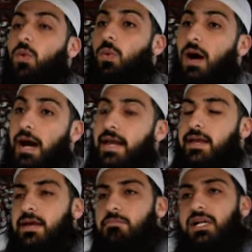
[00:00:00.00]
Why?
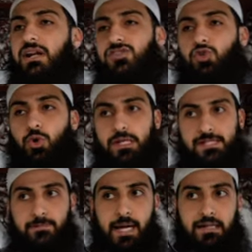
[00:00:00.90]
Because to
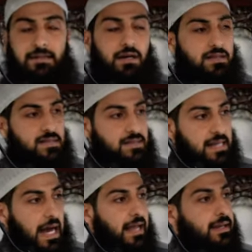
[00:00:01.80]
expect a
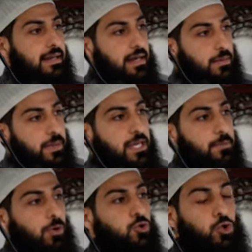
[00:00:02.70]
society and a
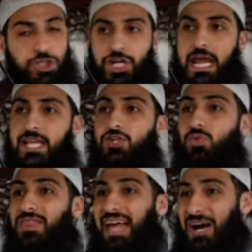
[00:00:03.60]
people to change
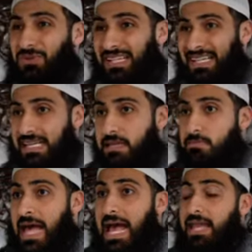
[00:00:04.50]
without an
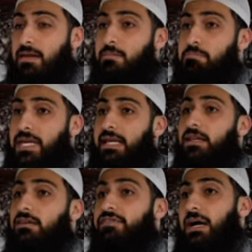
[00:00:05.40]
Iman
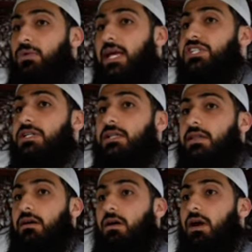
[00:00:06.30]
being the foundation in
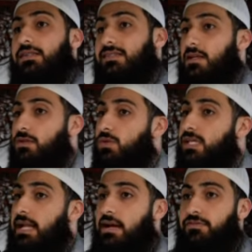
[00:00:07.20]
their hearts is a
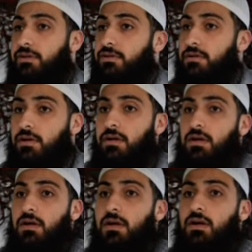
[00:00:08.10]
losing effort.
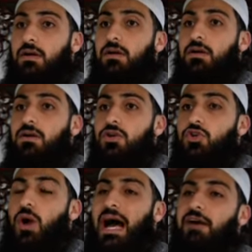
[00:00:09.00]

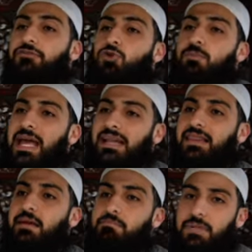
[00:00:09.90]
You have to
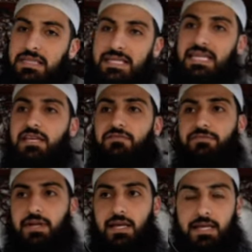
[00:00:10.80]
make them
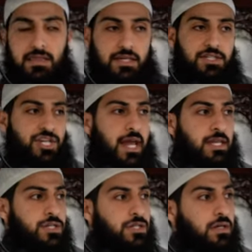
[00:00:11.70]
believe in the
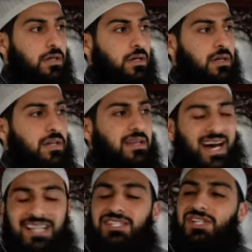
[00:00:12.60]
change,
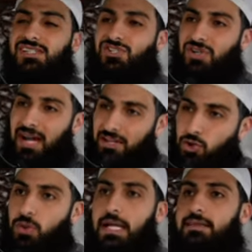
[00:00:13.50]
not just try
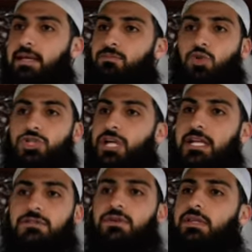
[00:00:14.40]
to get them to
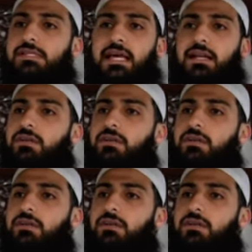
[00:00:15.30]
change for the sake